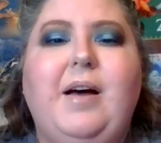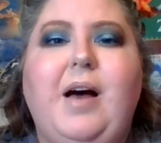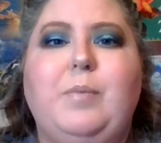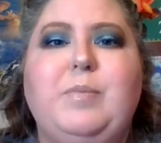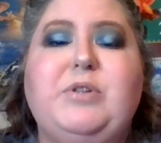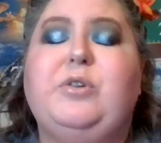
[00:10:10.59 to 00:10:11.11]

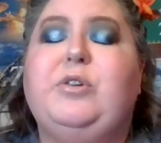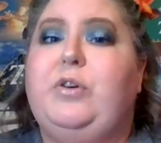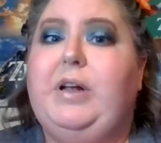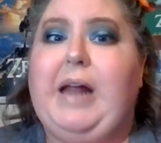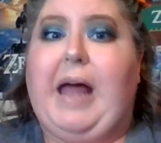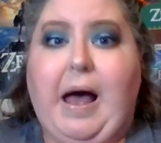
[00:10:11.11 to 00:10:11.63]
I'm still
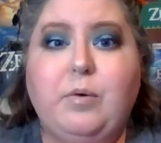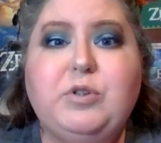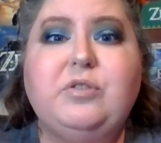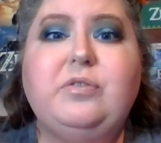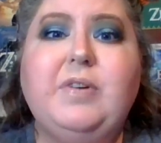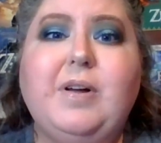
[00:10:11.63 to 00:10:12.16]
learning how
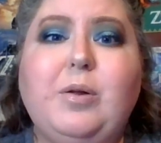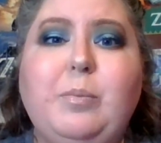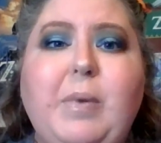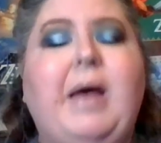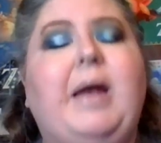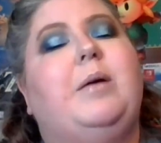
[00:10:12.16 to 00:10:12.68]
to film,
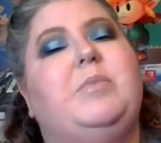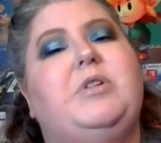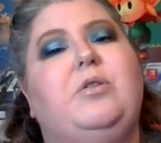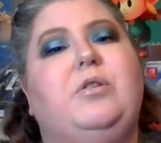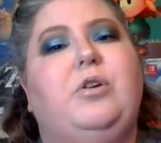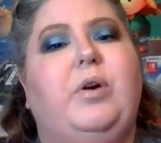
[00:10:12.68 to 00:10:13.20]
and I'm
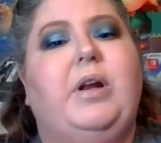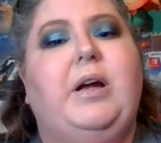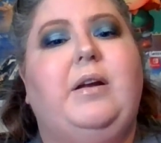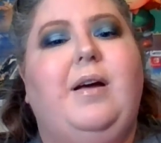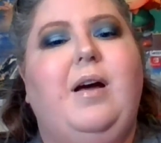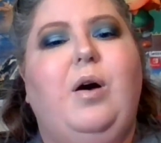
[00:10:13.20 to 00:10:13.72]
still
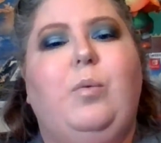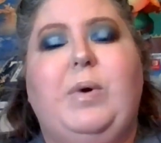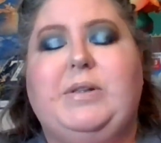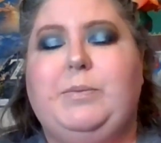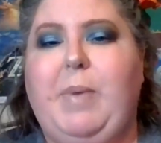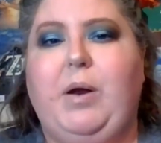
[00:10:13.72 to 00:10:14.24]
learning
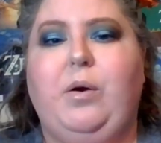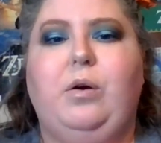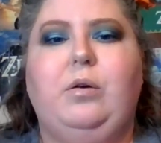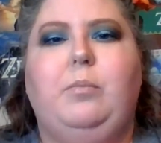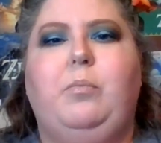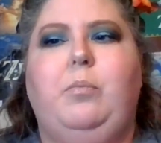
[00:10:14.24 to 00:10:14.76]
what's
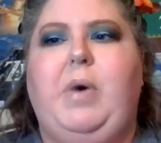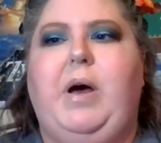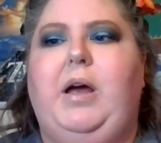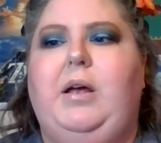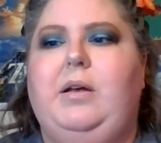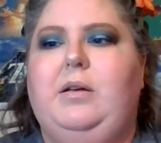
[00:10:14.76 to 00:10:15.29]
better,
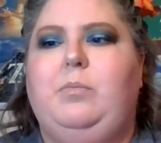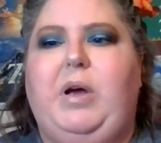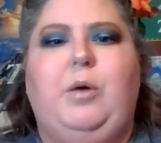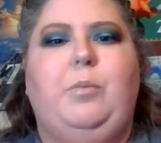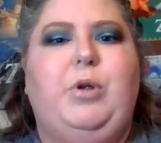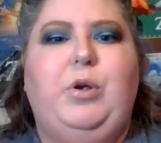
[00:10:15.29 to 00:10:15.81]
my
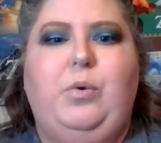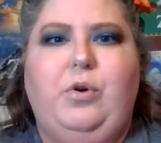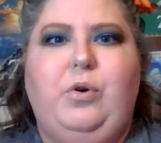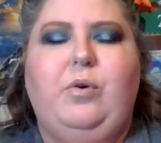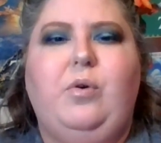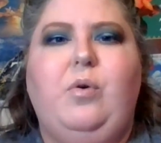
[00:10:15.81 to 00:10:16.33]

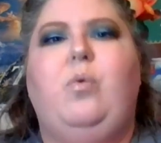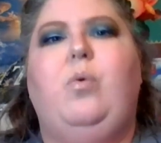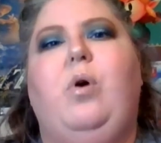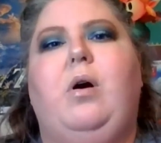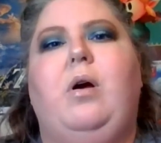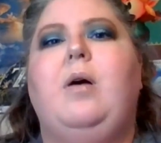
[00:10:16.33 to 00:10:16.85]
computer
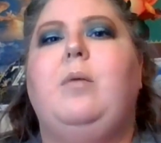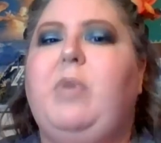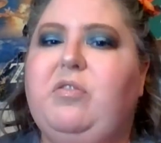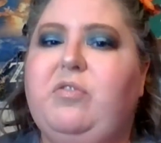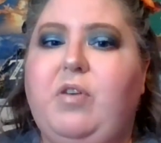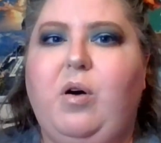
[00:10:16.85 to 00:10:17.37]
or my
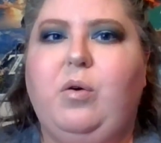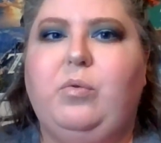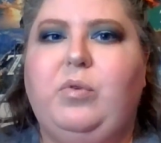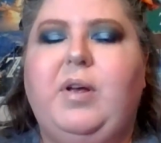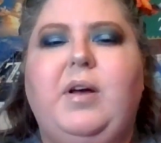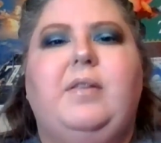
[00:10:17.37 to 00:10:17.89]

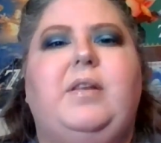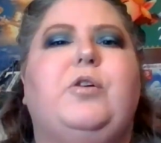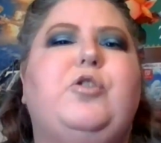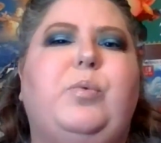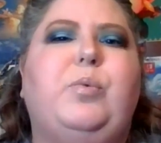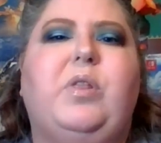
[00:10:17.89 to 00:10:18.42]
phone. The
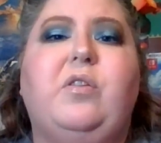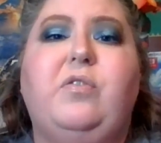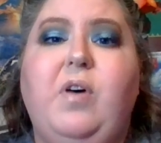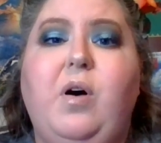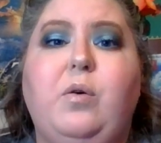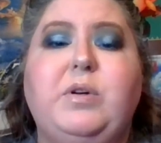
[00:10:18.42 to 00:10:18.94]
issue with the
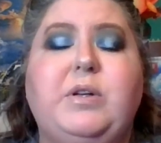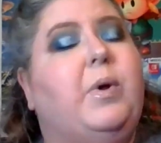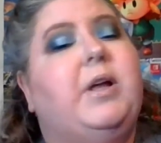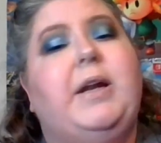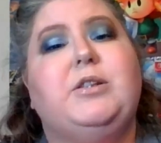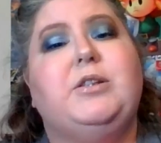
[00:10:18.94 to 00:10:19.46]
phone is, while
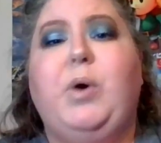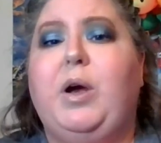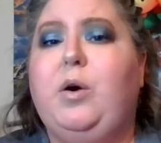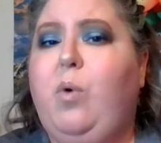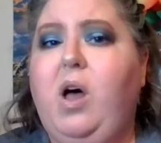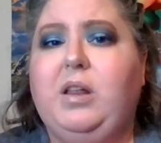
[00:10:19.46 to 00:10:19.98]
it has great
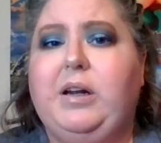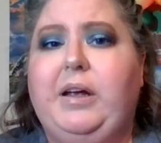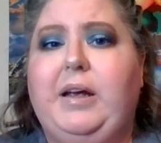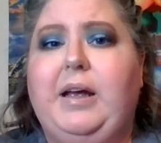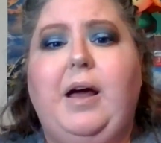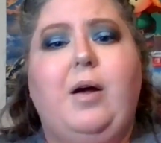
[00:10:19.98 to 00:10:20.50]

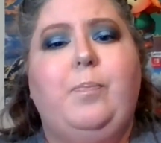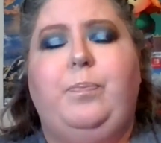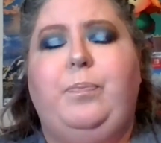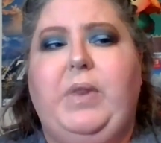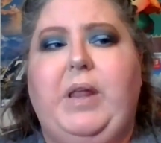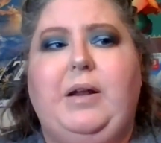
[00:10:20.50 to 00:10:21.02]
quality,
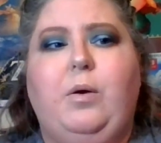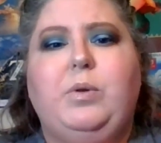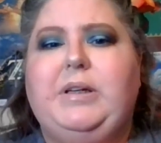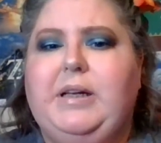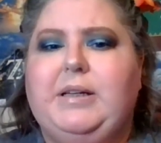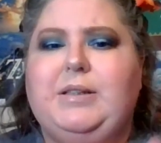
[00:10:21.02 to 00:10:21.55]
it only
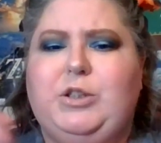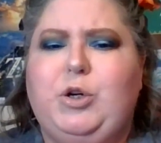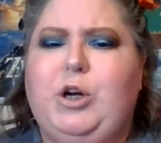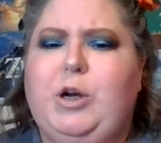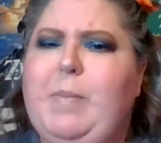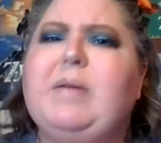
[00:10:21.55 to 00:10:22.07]
does
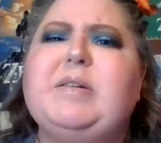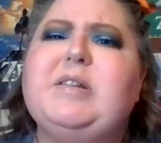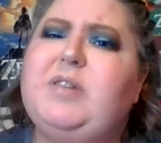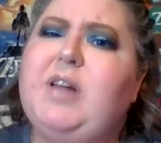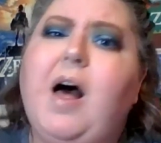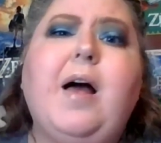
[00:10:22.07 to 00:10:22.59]
certain amounts of
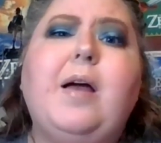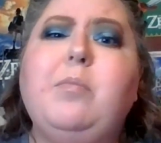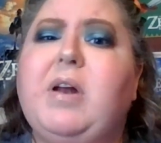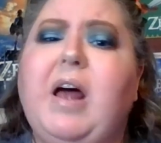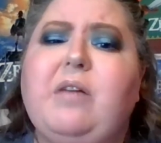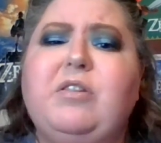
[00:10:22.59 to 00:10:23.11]
time,
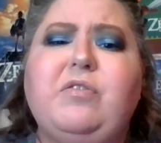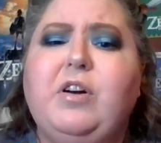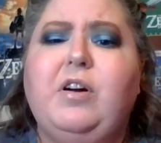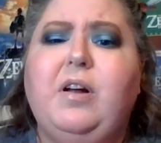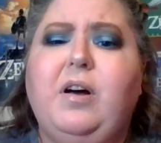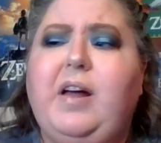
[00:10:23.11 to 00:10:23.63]
and I haven't
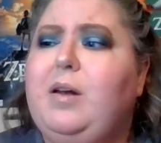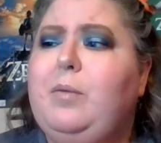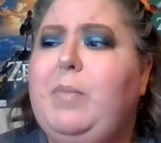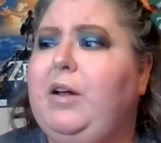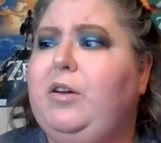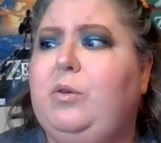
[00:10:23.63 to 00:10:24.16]
figured out how to
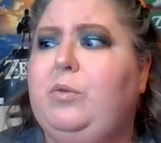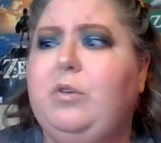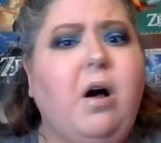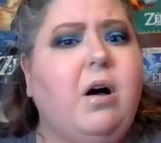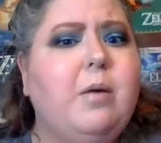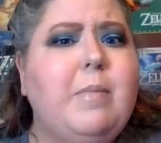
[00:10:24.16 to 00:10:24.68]
make it do
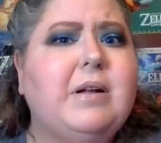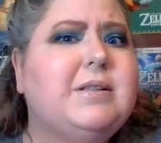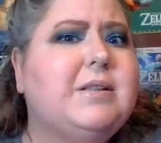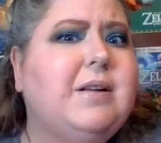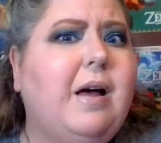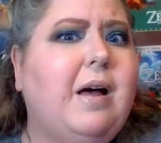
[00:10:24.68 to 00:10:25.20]
long amounts
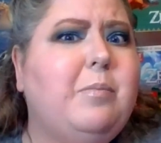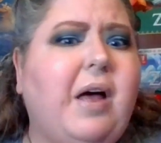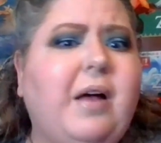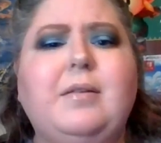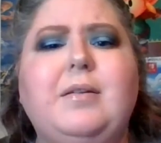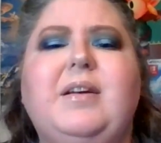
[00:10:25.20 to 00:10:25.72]
of time
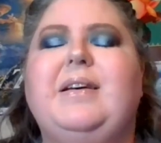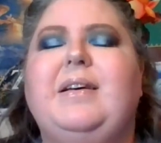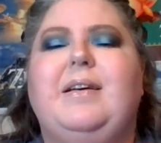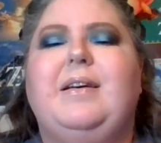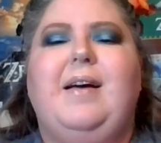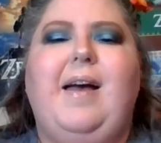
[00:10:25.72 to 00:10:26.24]
yet.
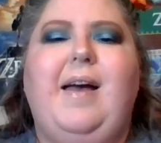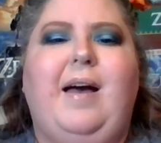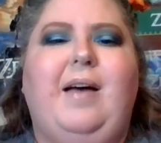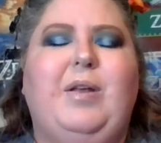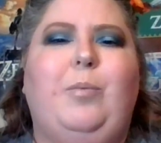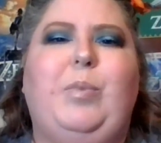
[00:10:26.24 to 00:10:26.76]

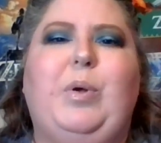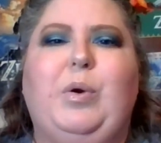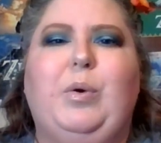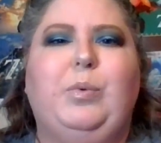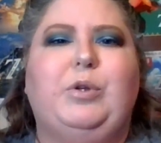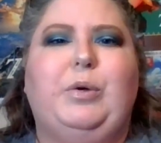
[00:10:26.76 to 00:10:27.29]
And the computer
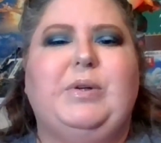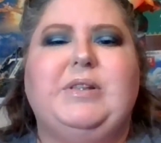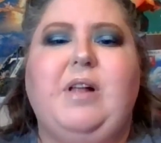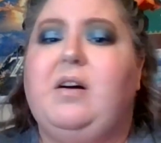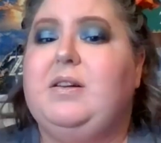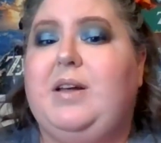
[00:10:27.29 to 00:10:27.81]
will do as
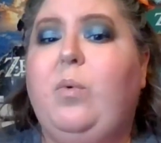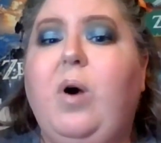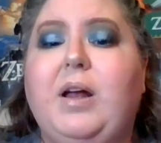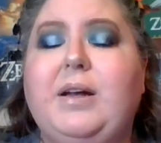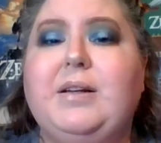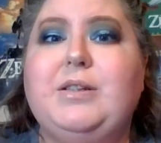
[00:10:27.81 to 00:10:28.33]
long as I
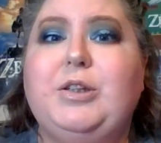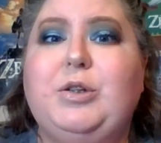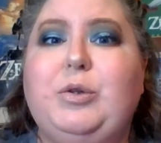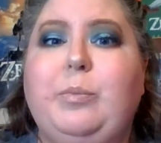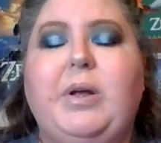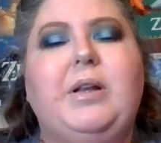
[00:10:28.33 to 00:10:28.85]
want it
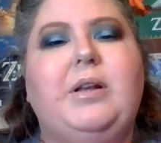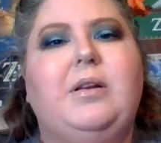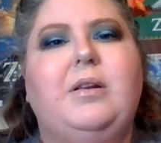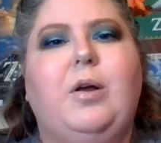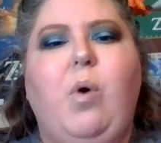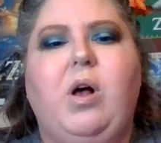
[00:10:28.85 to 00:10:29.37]
to, but
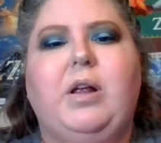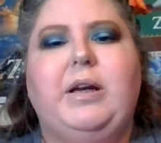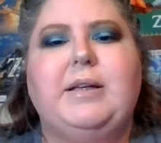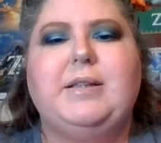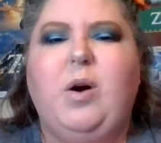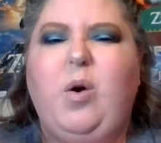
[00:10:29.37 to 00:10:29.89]
the quality
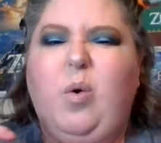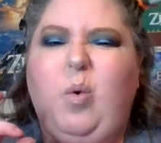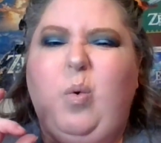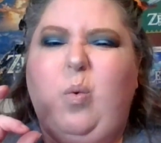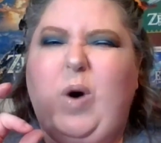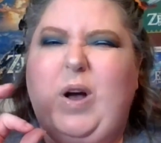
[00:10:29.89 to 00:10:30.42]
isn't
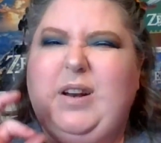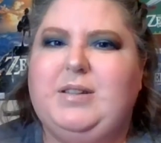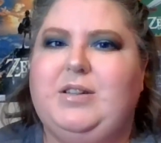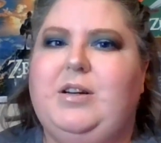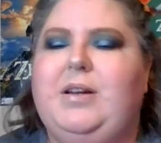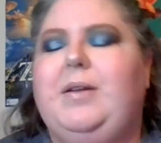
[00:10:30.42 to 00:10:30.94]
quite as
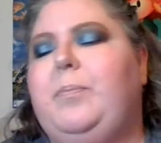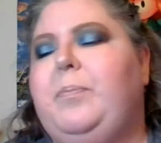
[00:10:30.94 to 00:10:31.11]
good.